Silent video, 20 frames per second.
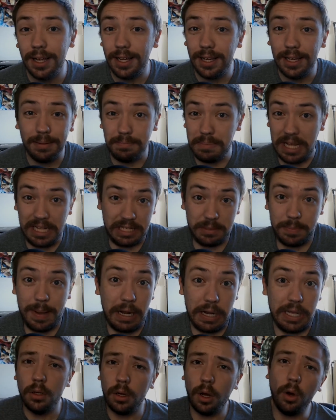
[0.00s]
that's
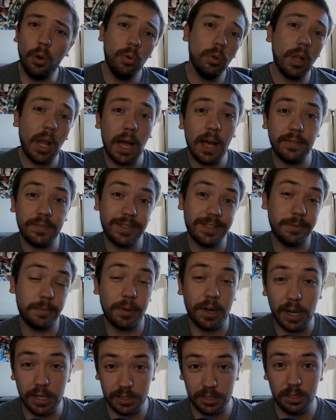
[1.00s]
about it. Olaf
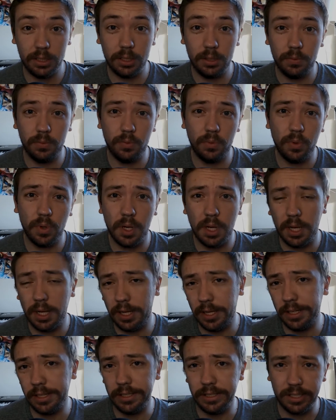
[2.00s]
surprisingly
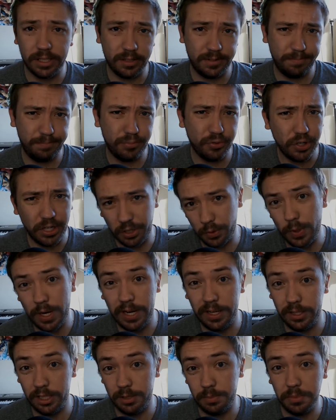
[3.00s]
was pretty
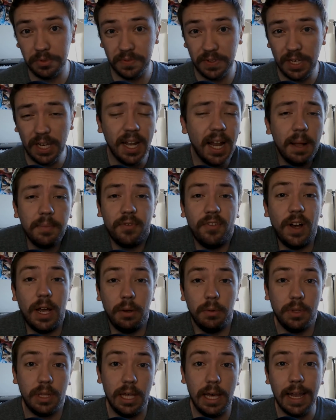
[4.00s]
quiet in this movie, and I'm fine
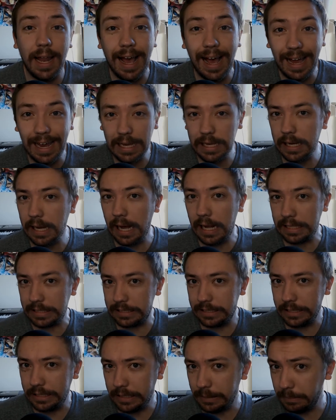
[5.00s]
with that. I
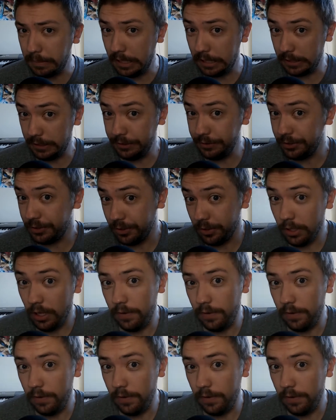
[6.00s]
honestly am not a huge Olaf